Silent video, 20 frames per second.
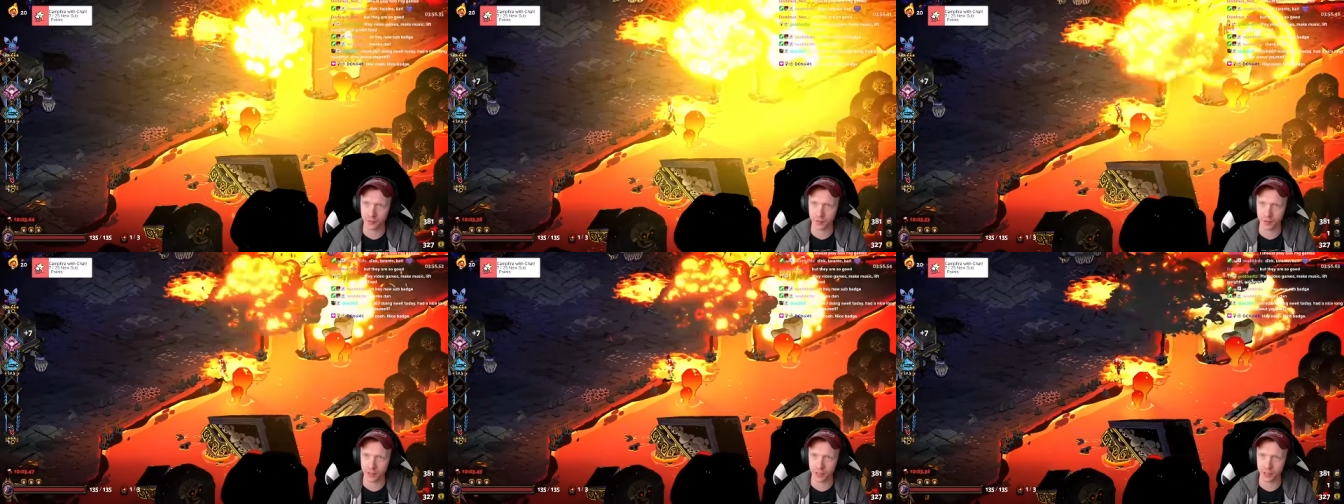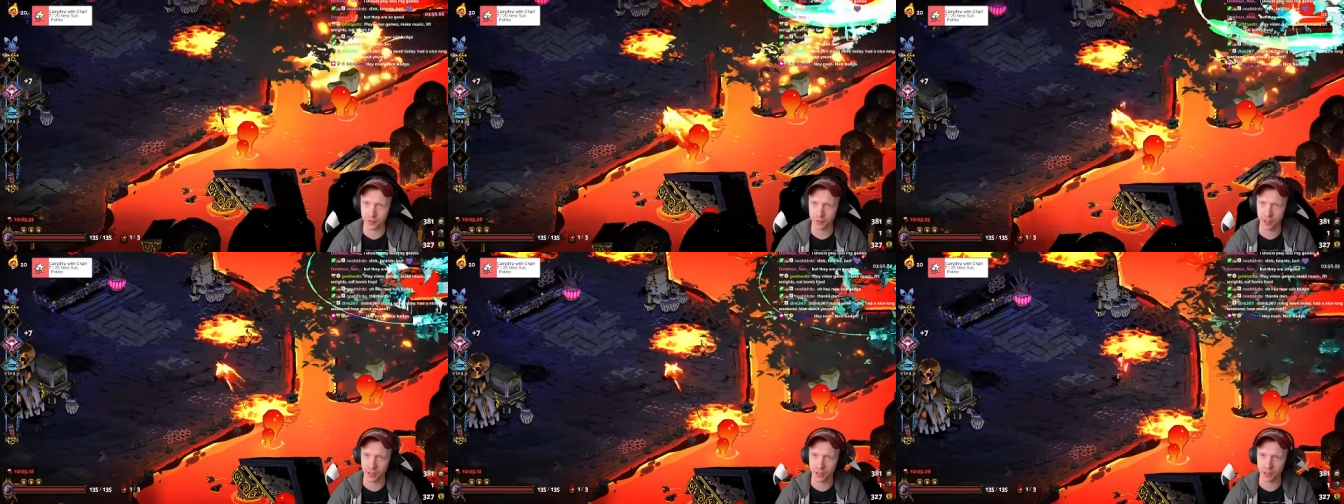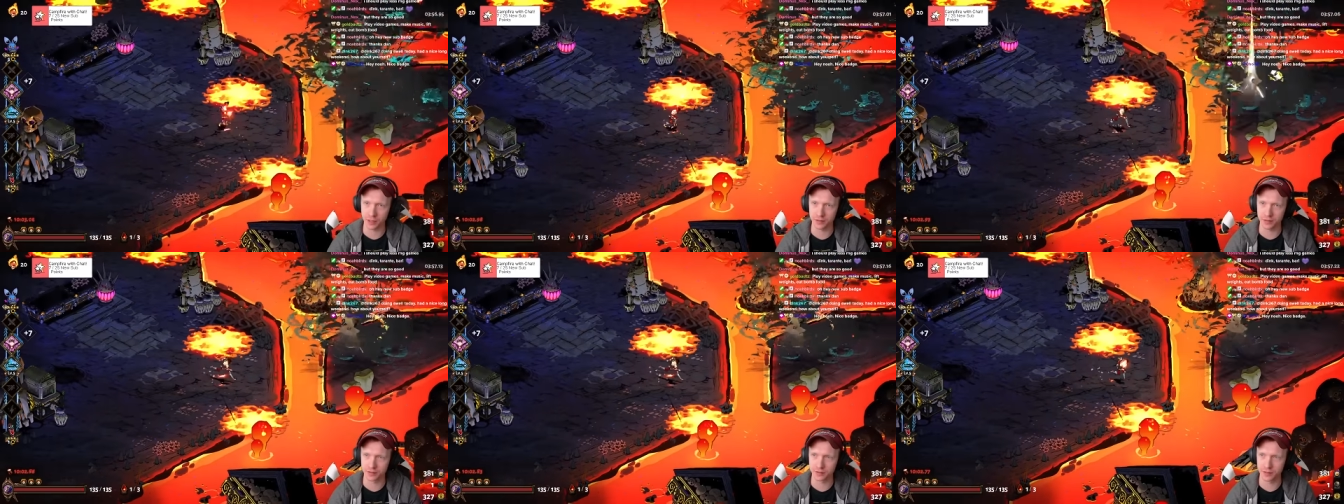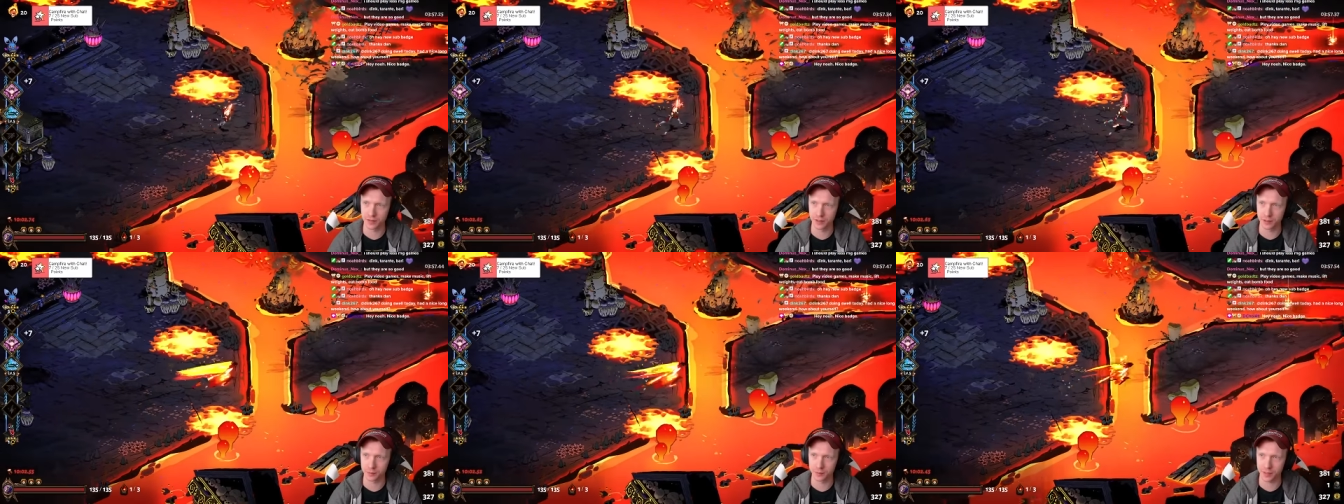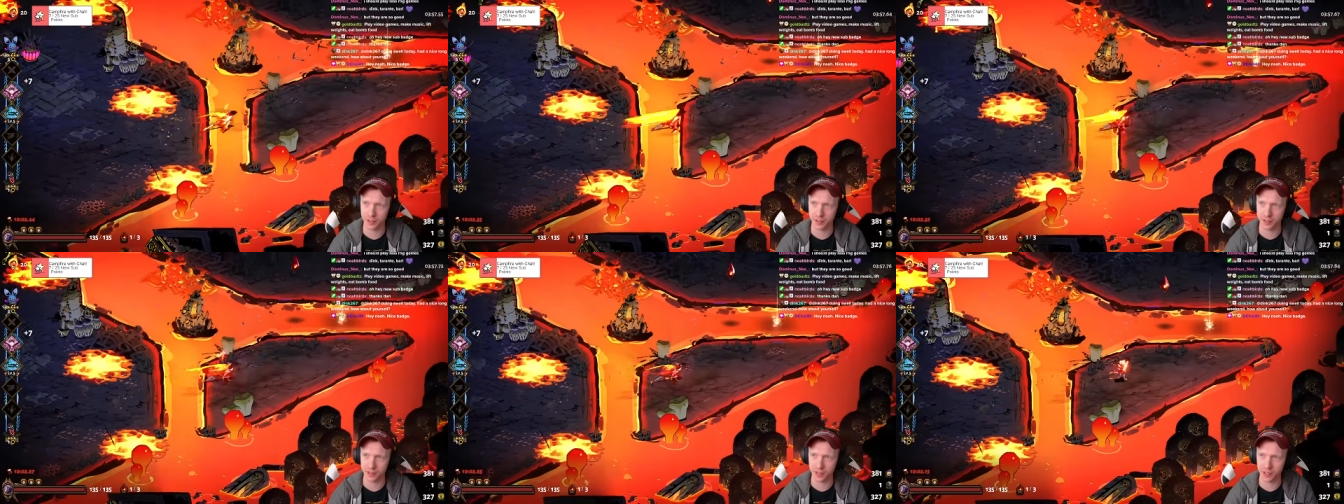feel like, well, I'm
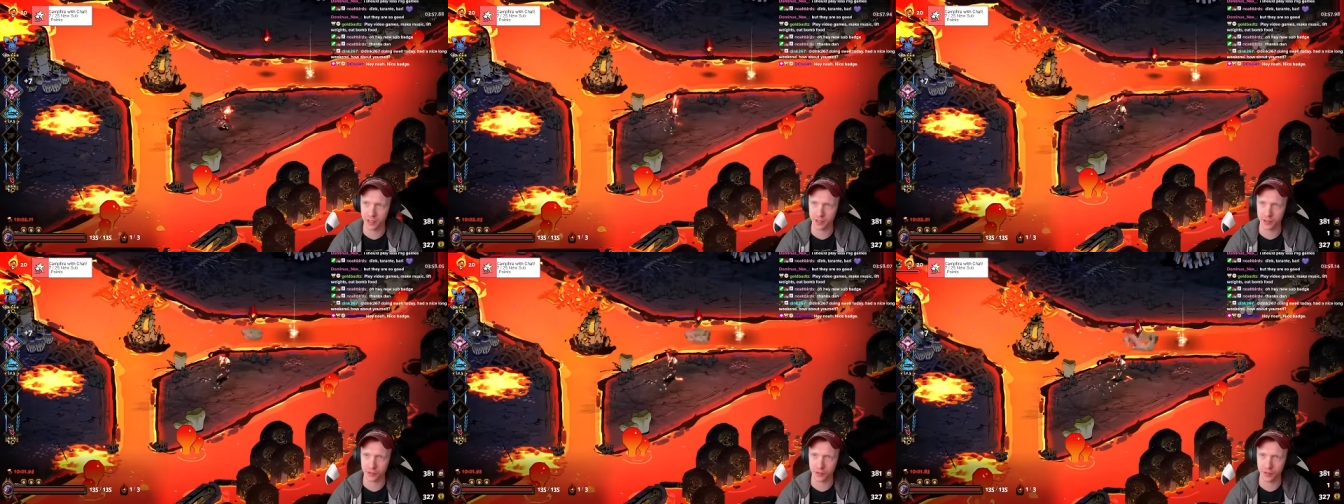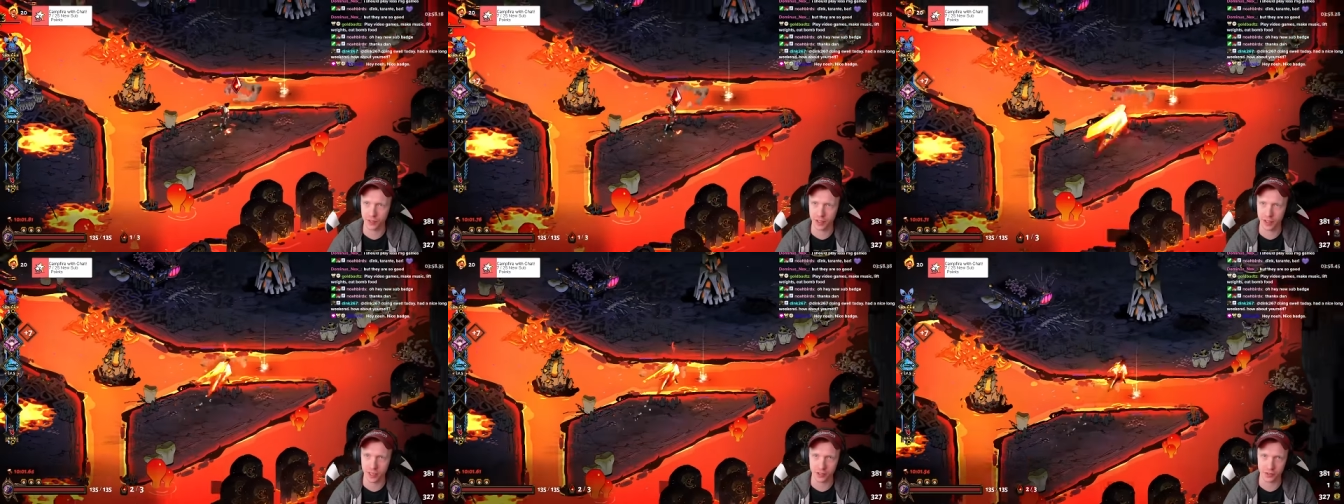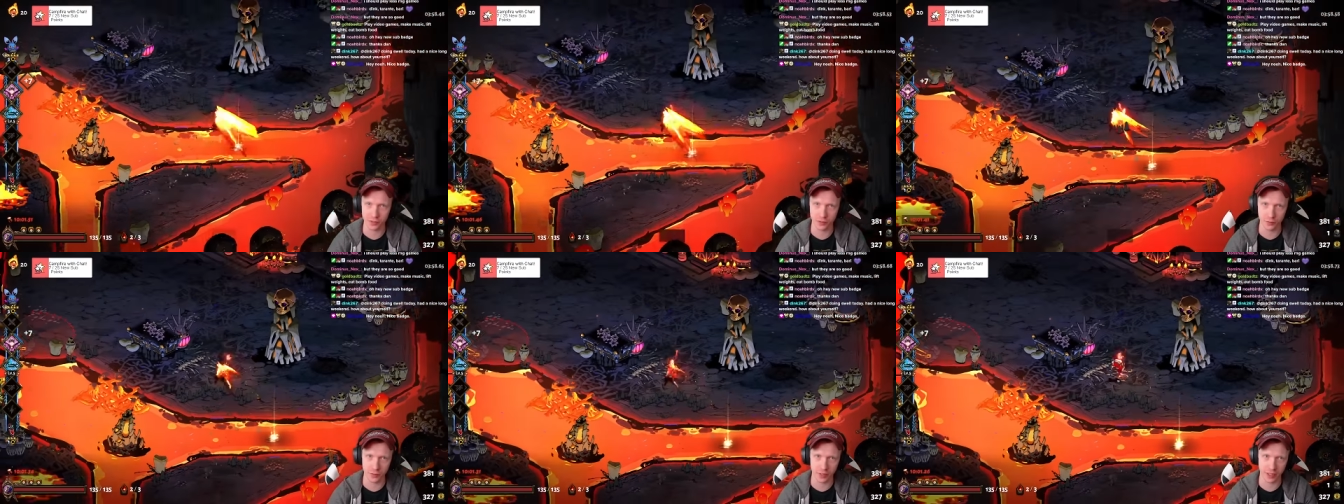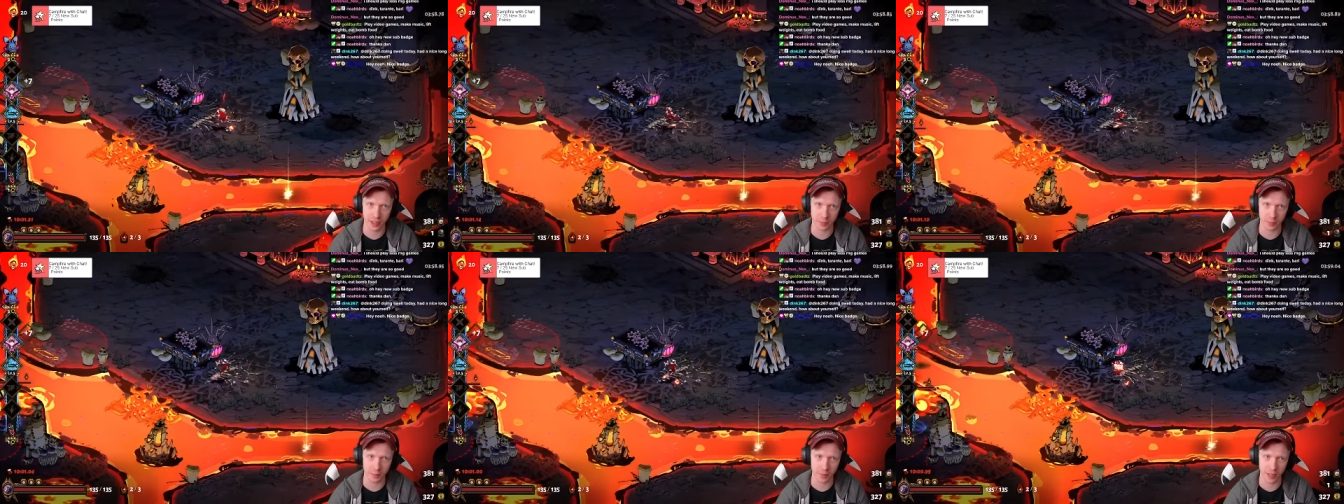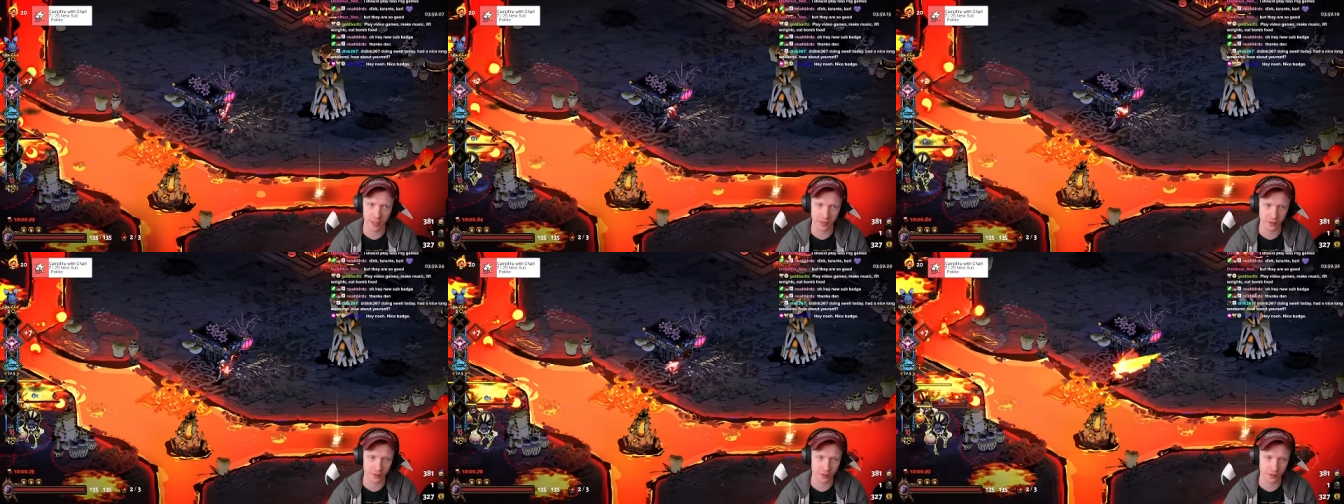gonna take this vacation. When I get
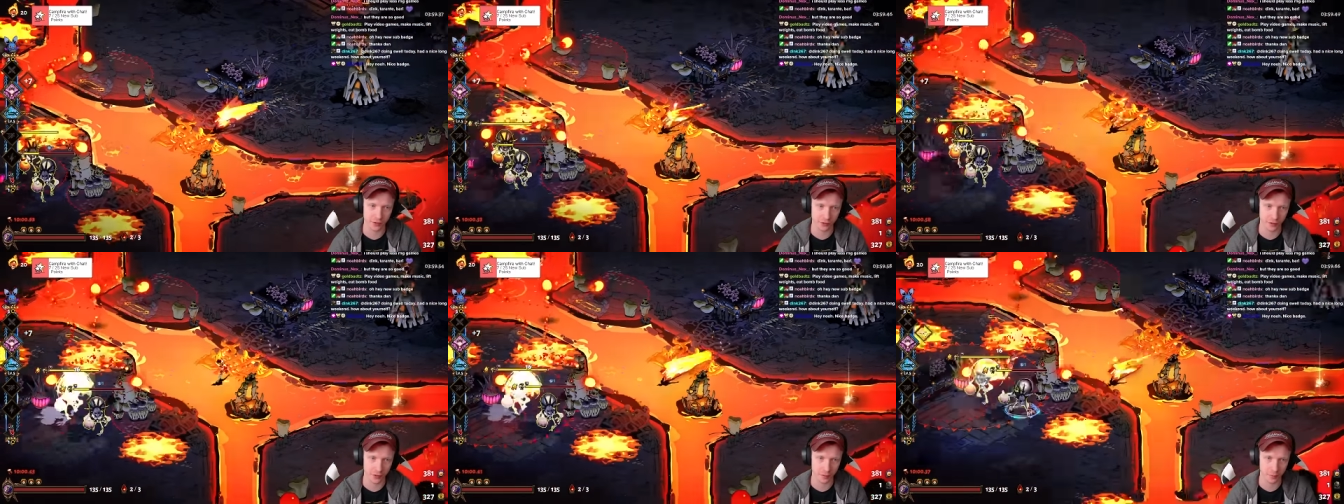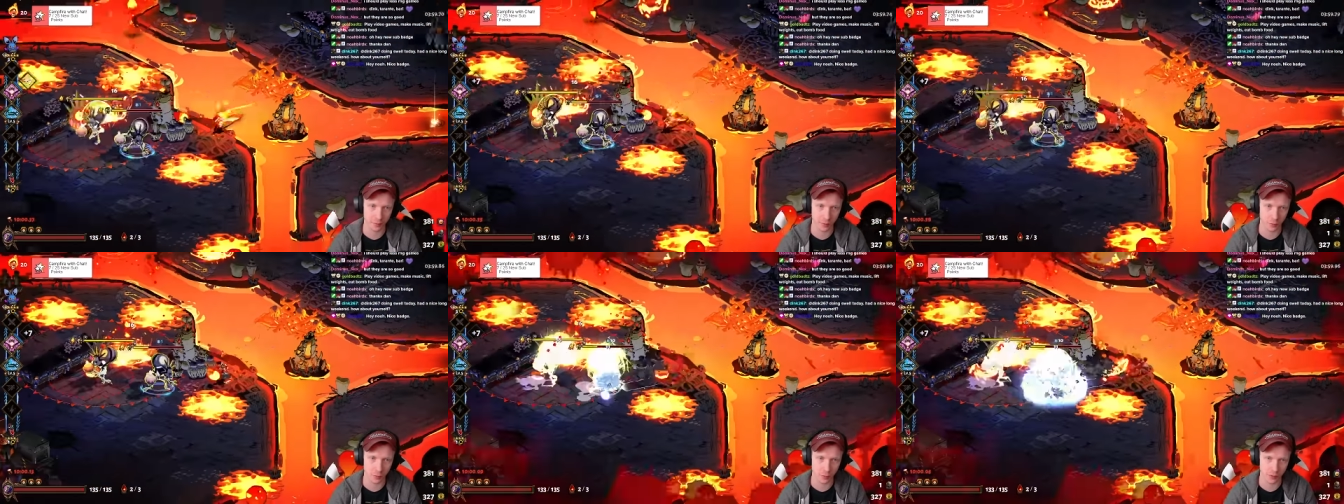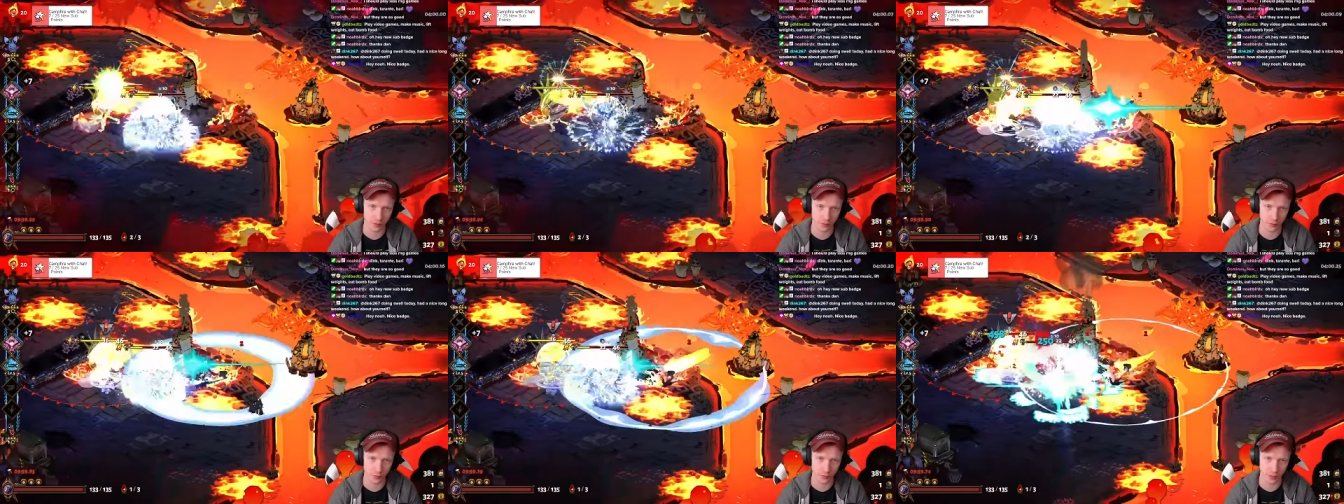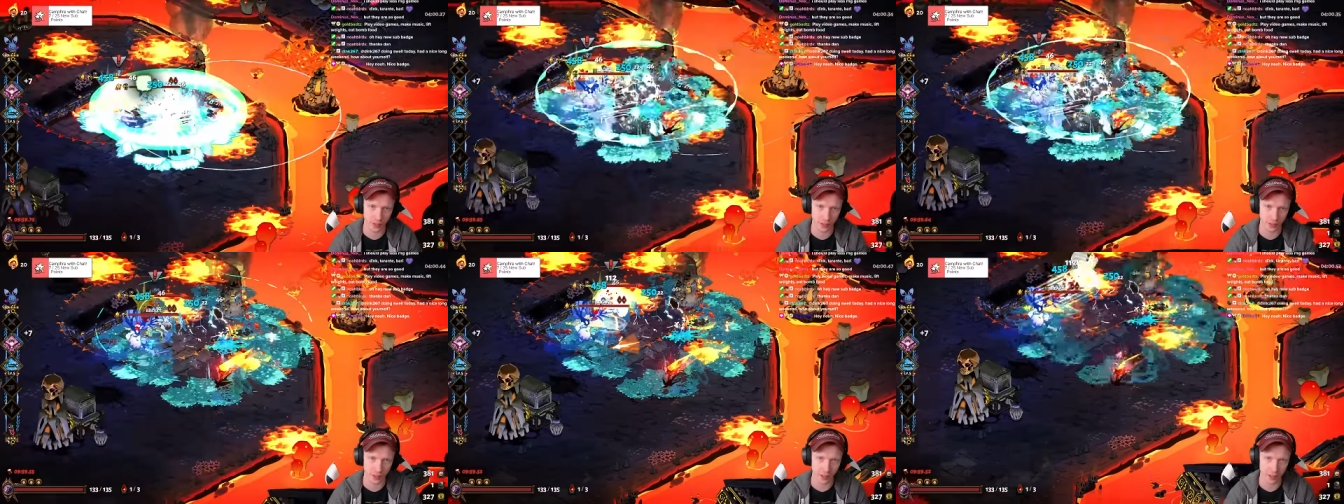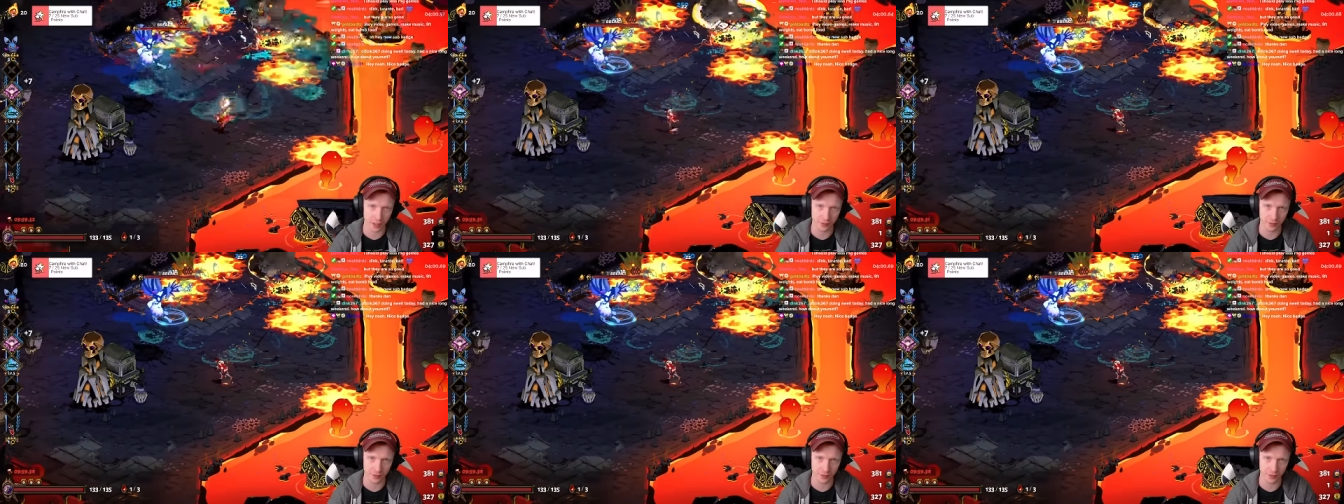back, things are gonna be worse than when I left,